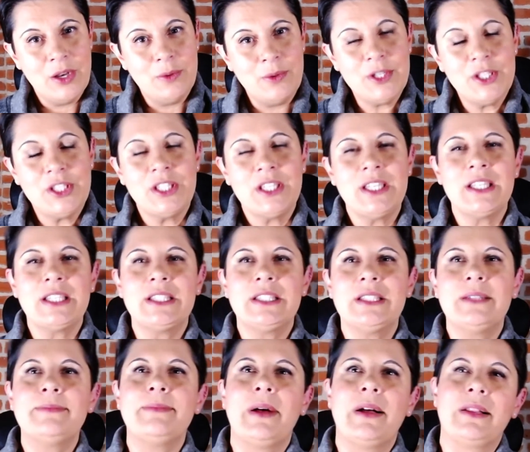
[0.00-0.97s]
which is
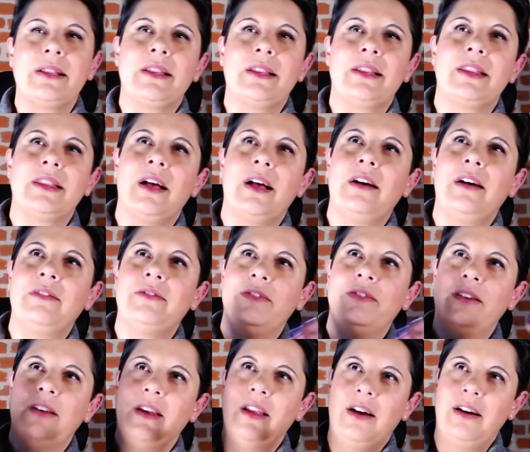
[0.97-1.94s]
the month of
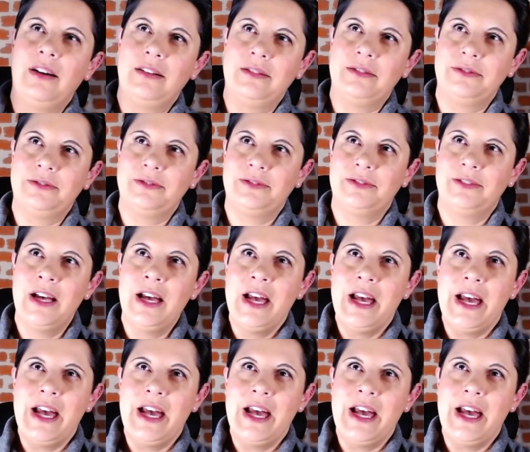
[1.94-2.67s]
love.